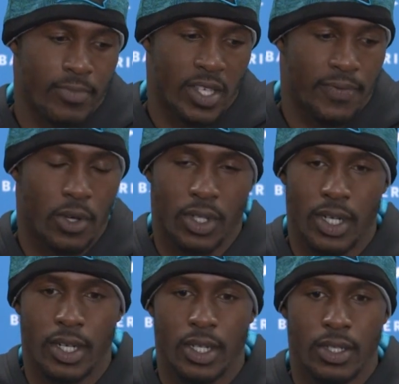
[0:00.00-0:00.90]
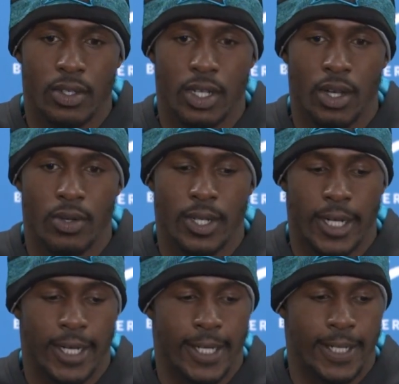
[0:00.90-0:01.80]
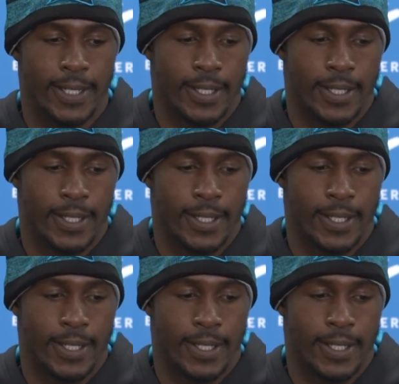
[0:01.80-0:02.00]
Feel good, you know. Uh,